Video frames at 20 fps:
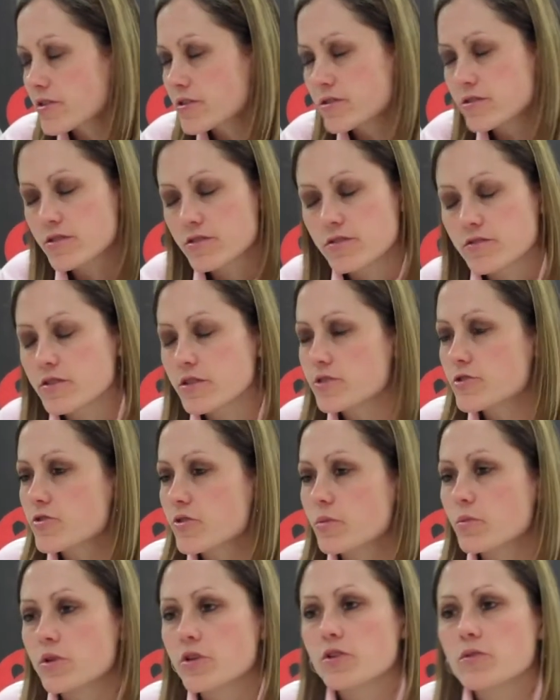She's an
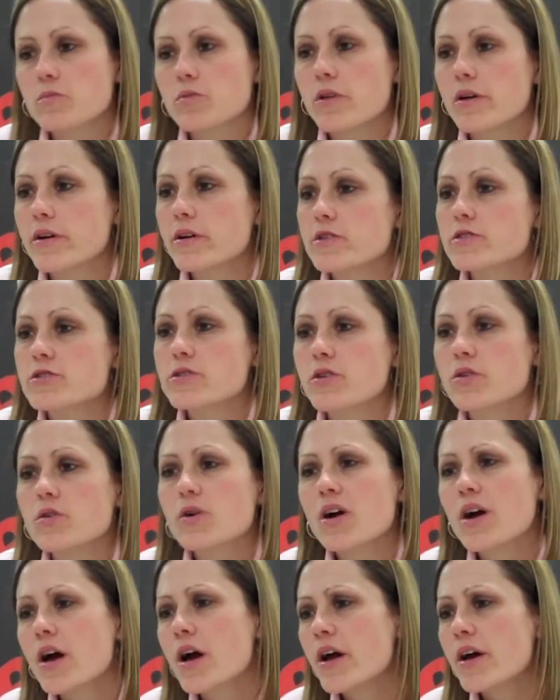extremely good player. So,
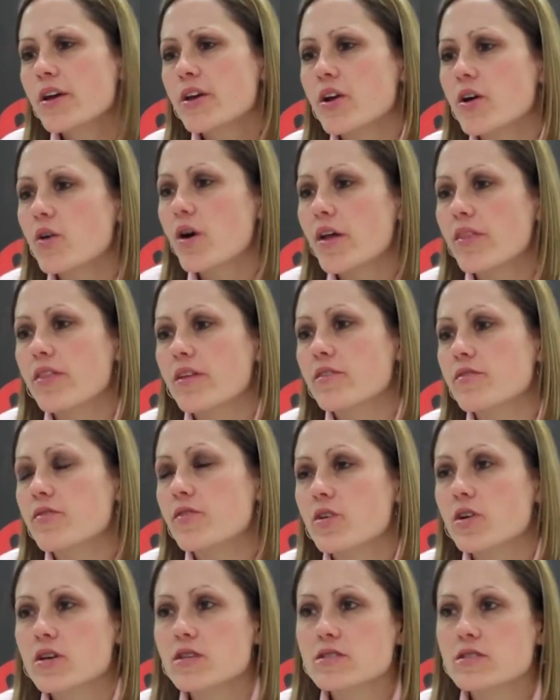you know, I think
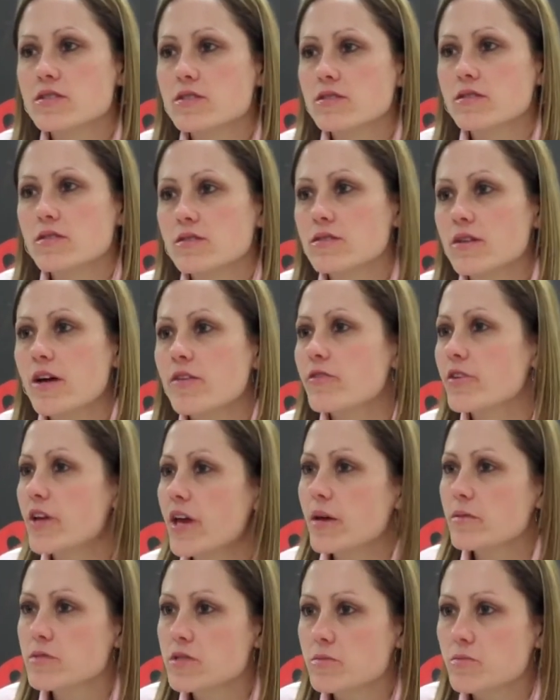for us, every
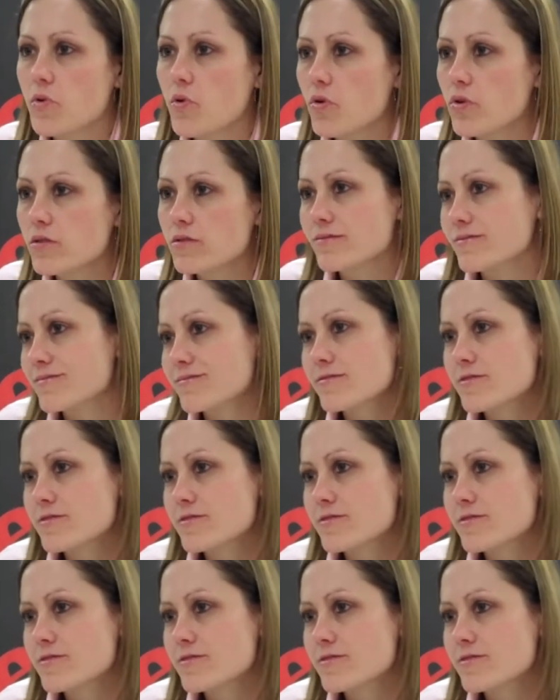game is important.